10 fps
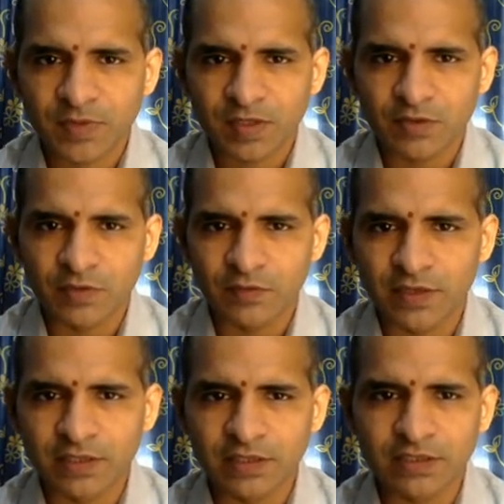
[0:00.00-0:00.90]
you will
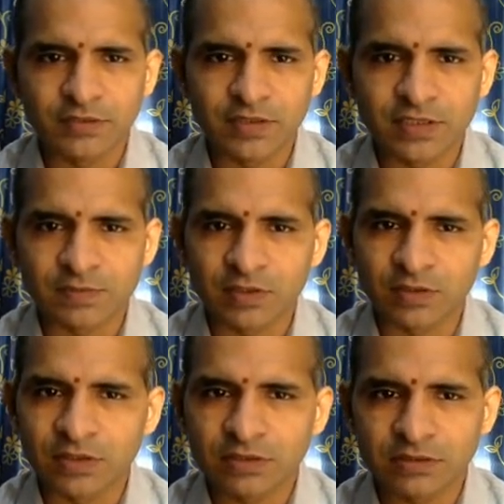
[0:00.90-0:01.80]
find that it will display on
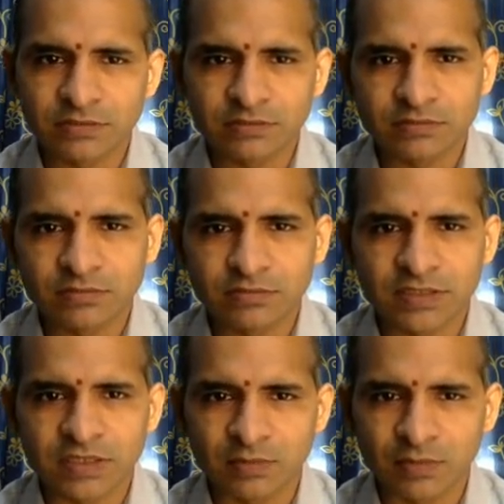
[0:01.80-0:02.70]
the
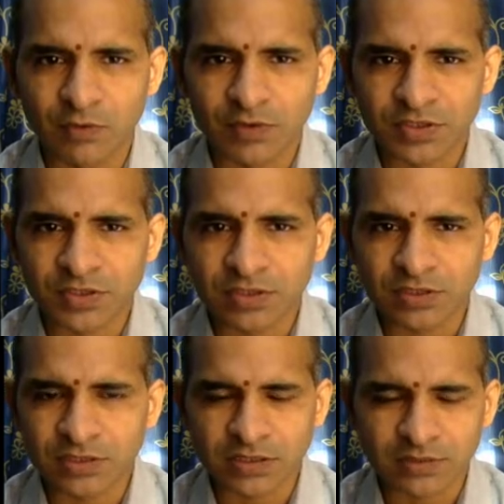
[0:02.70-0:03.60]
same location, the
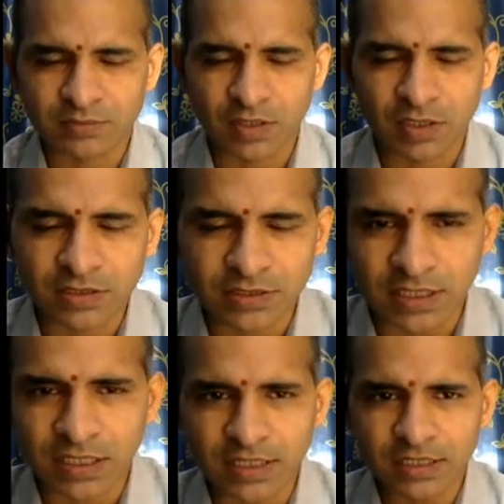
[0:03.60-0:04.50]
same in a
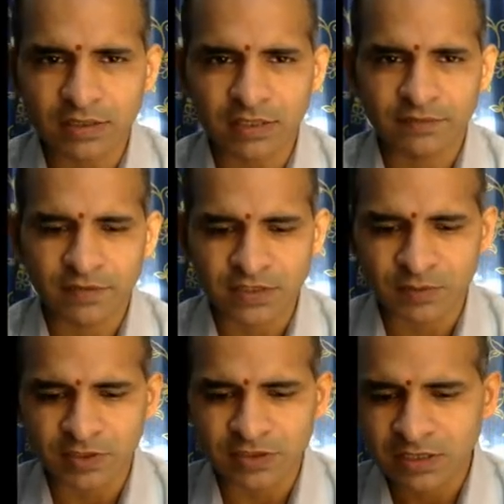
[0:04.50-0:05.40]
single line, giving
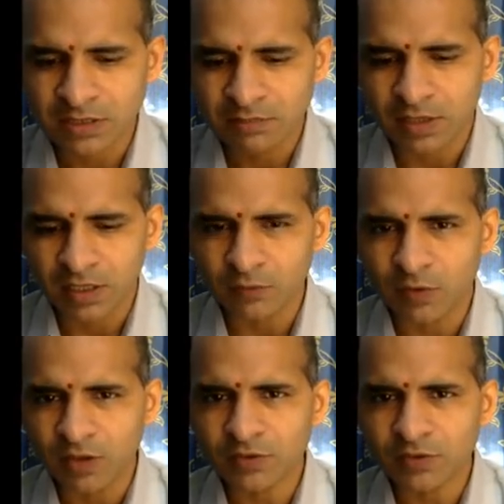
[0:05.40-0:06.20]
space. But I want to